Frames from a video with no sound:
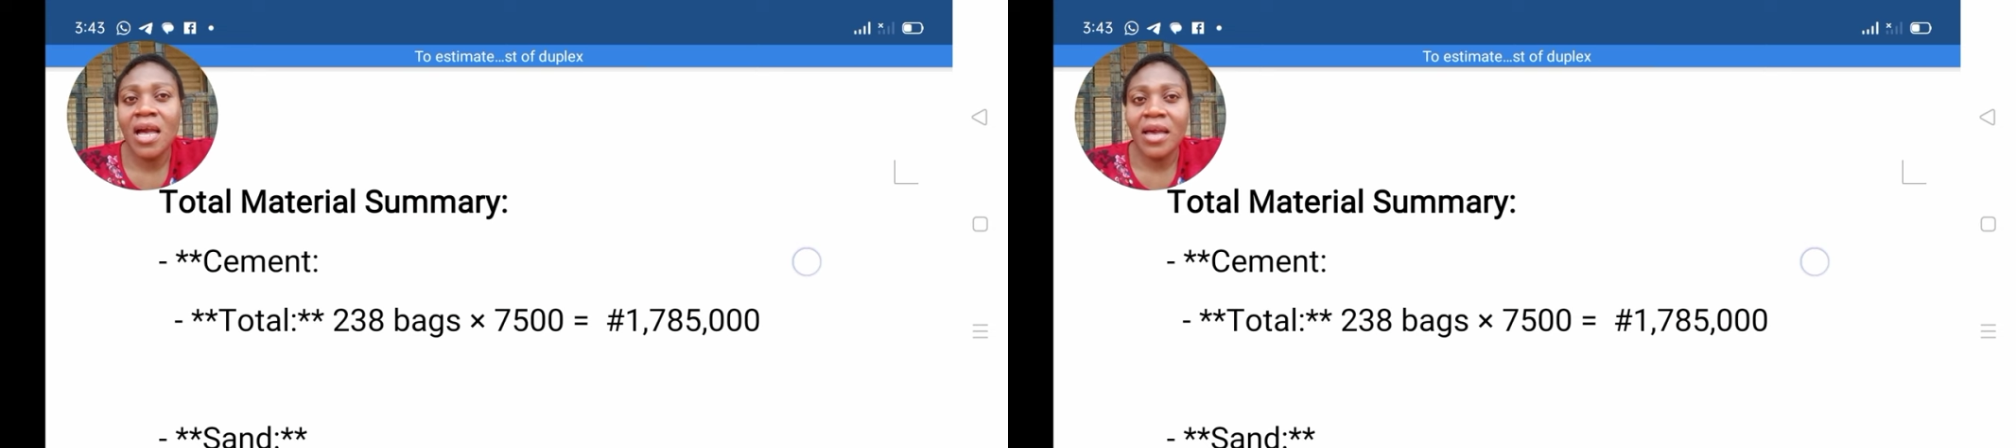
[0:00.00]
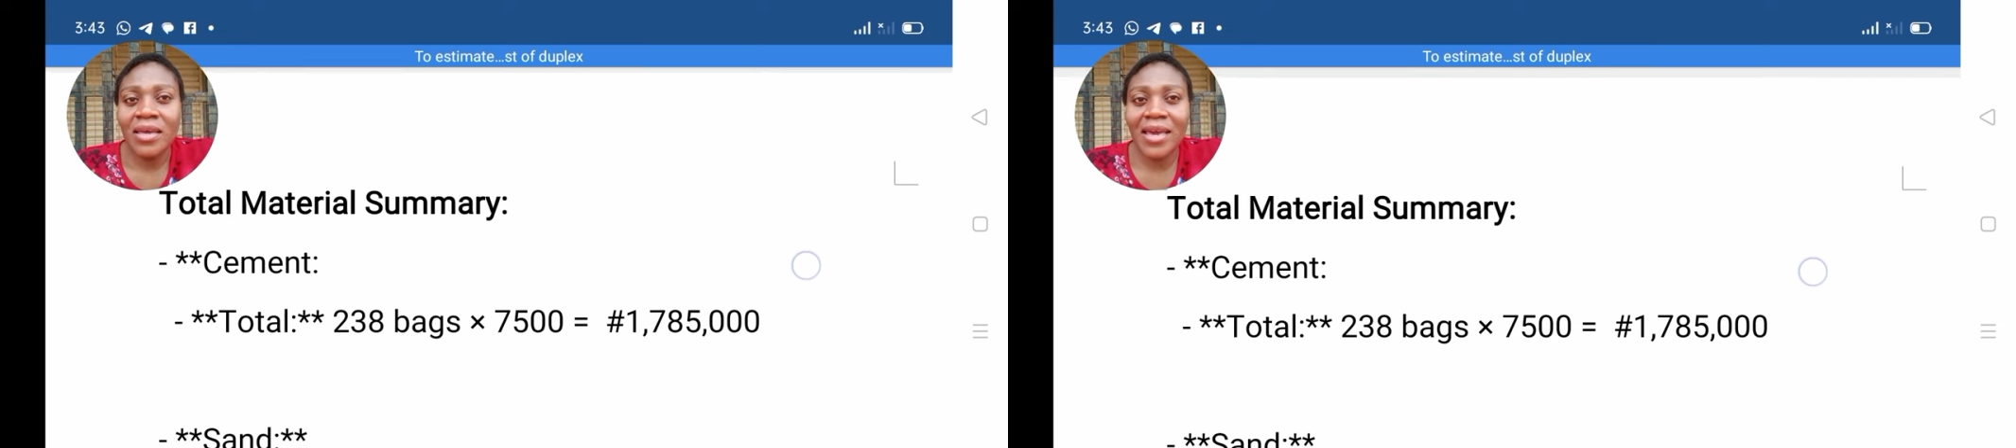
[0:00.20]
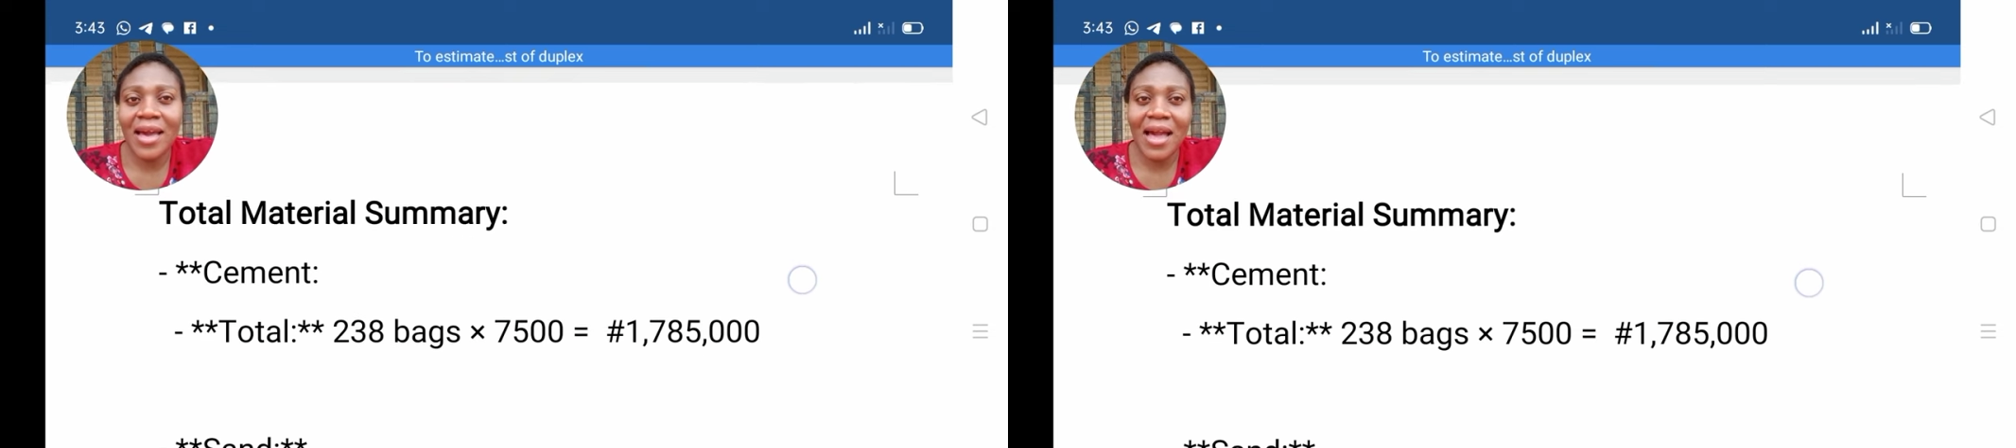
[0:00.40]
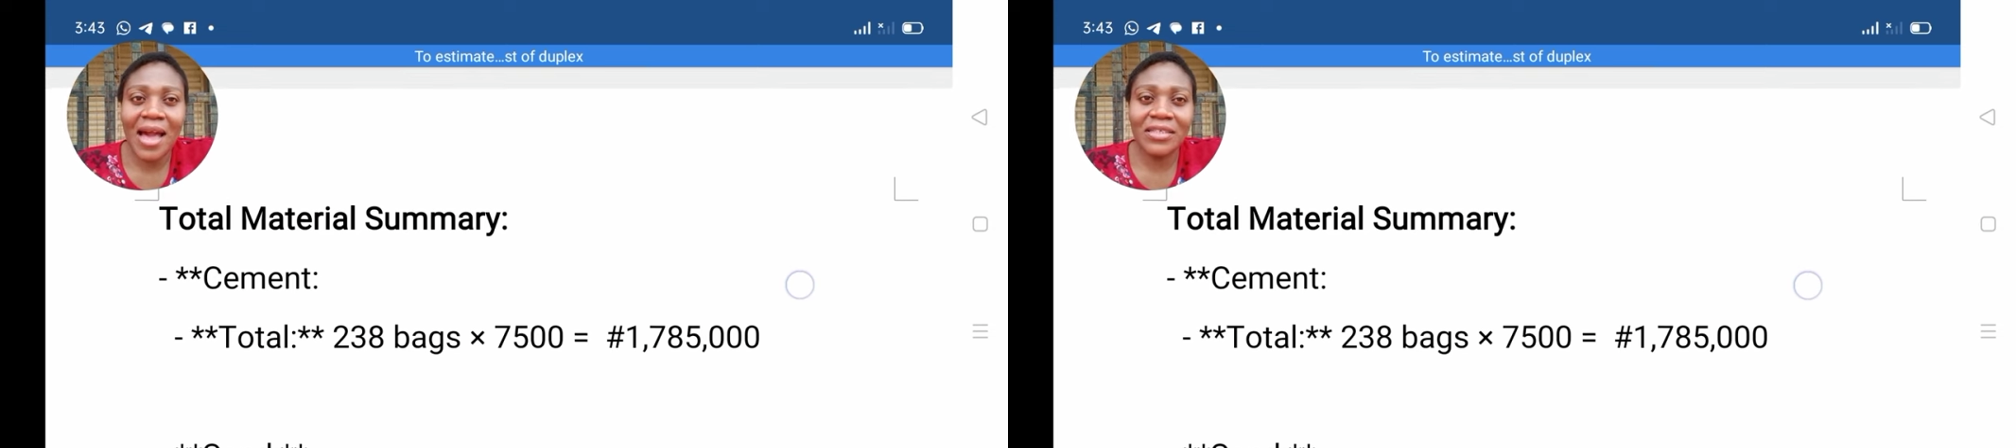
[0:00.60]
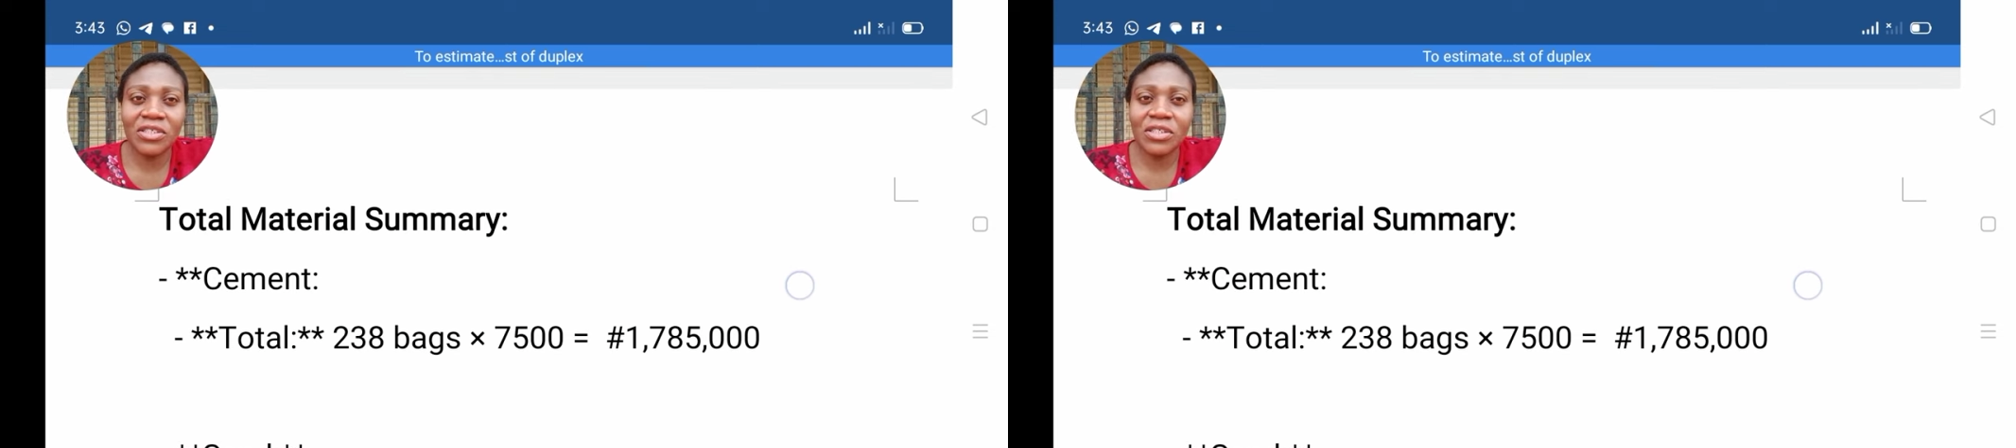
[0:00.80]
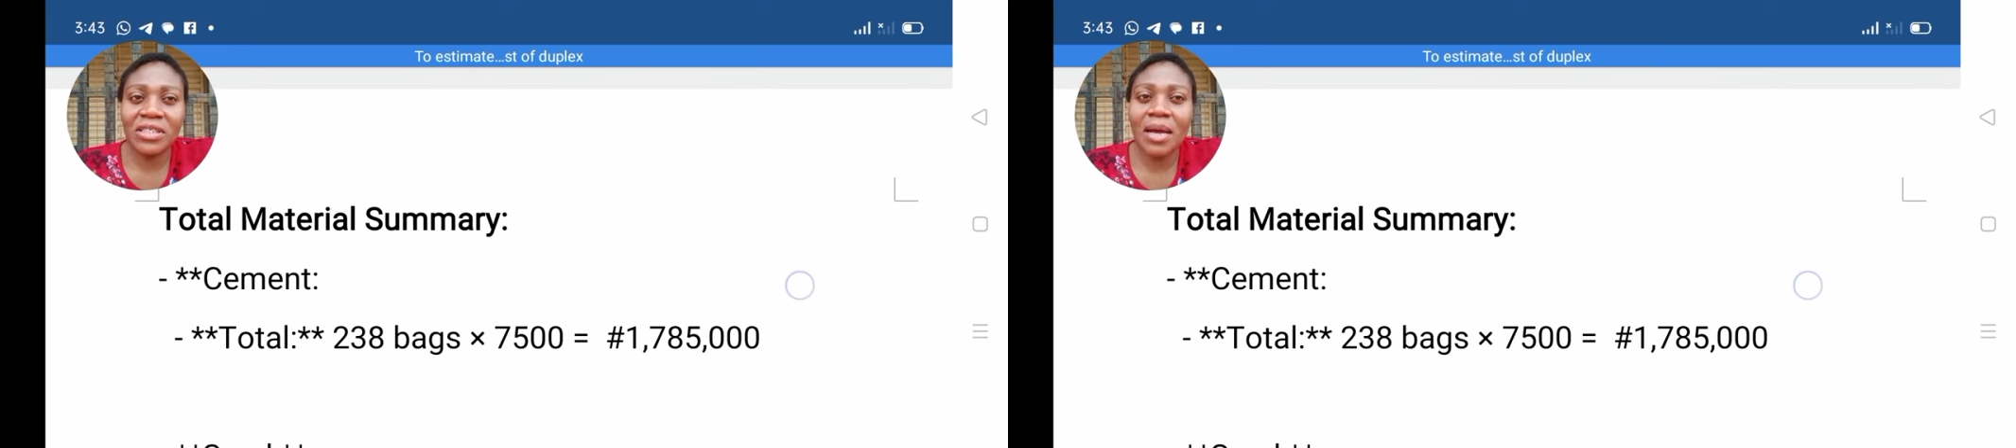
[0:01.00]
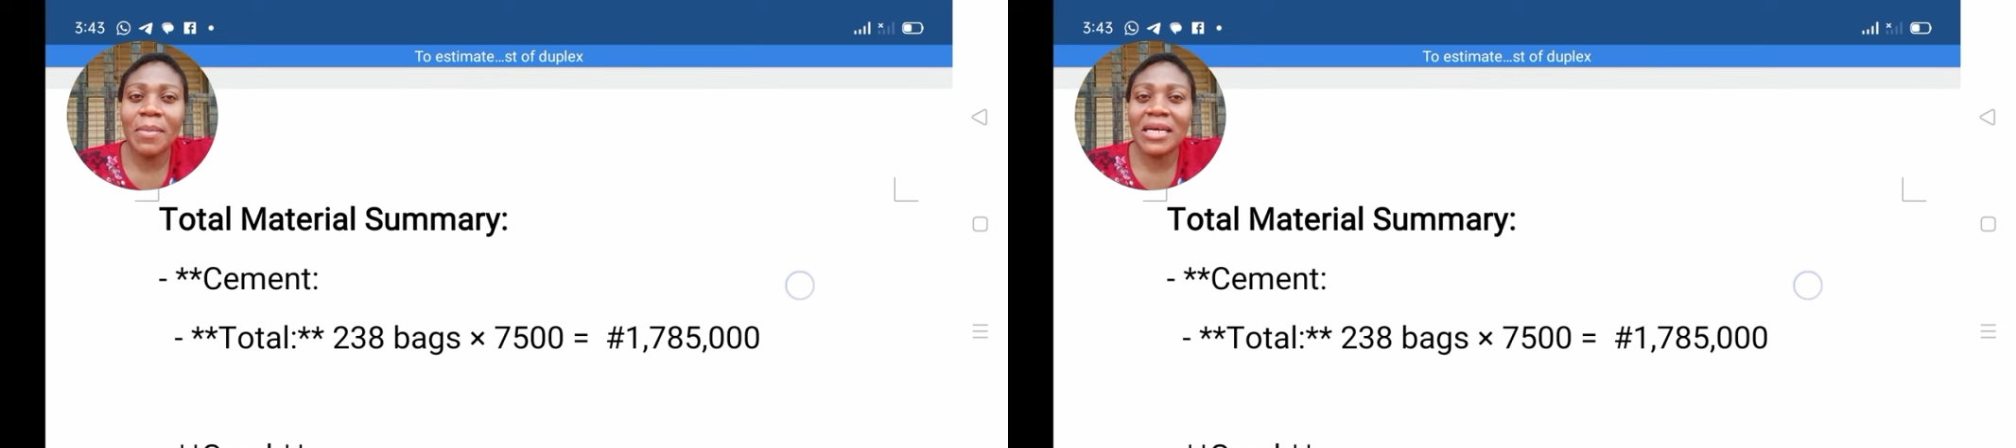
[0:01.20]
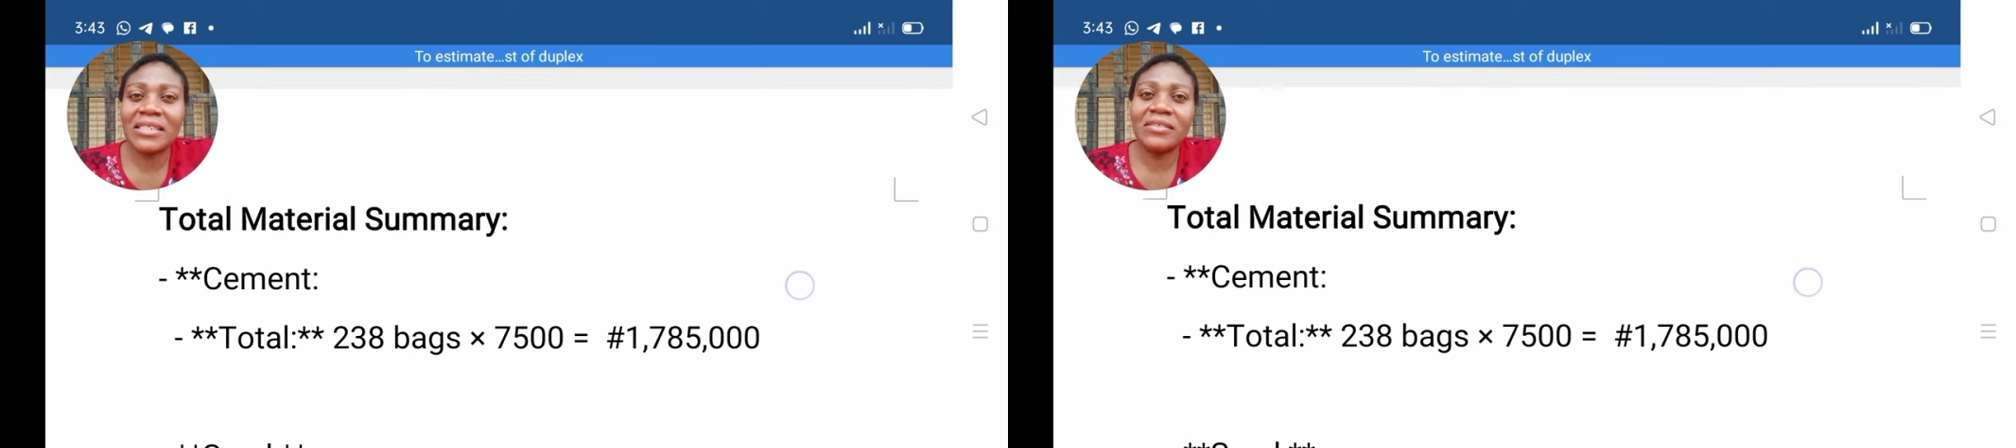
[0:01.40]
Here are the total
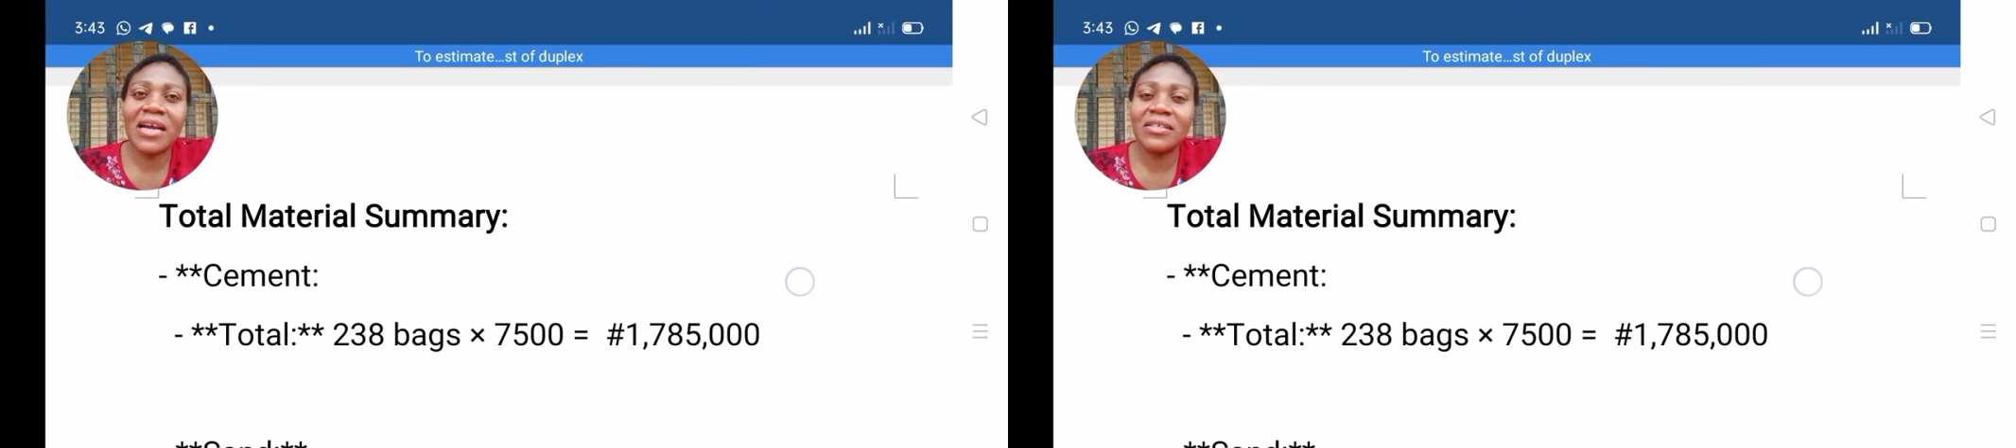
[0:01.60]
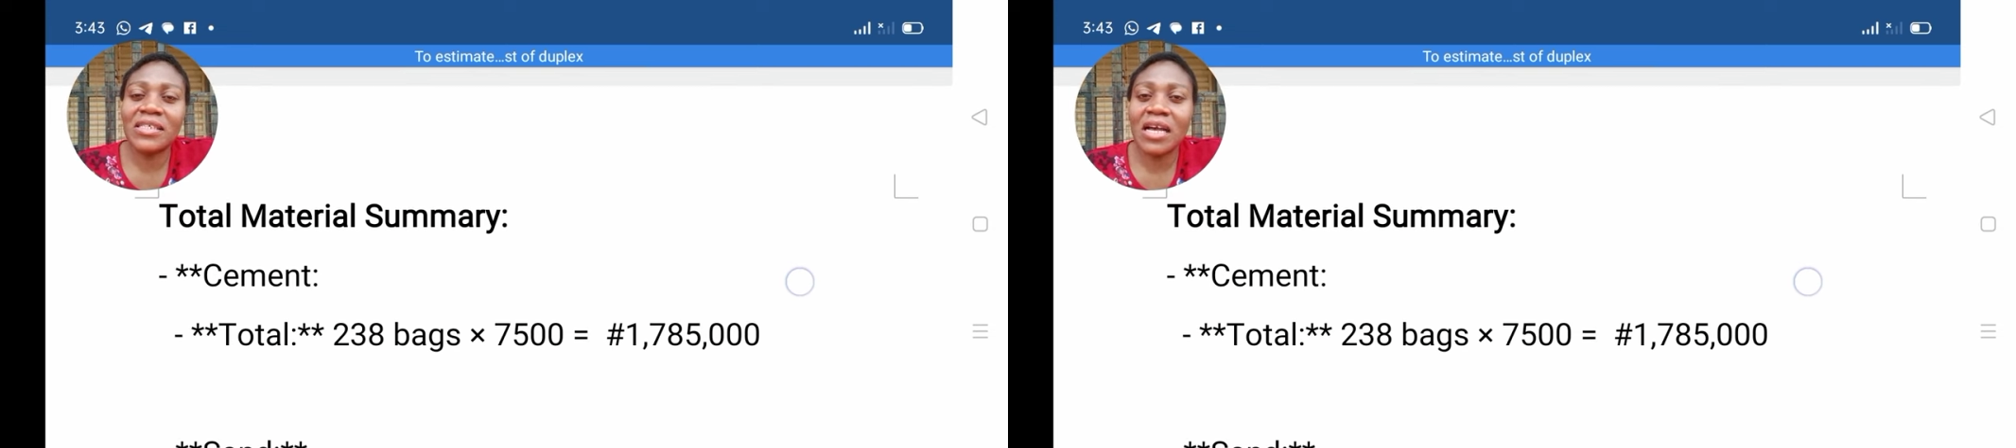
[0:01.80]
materials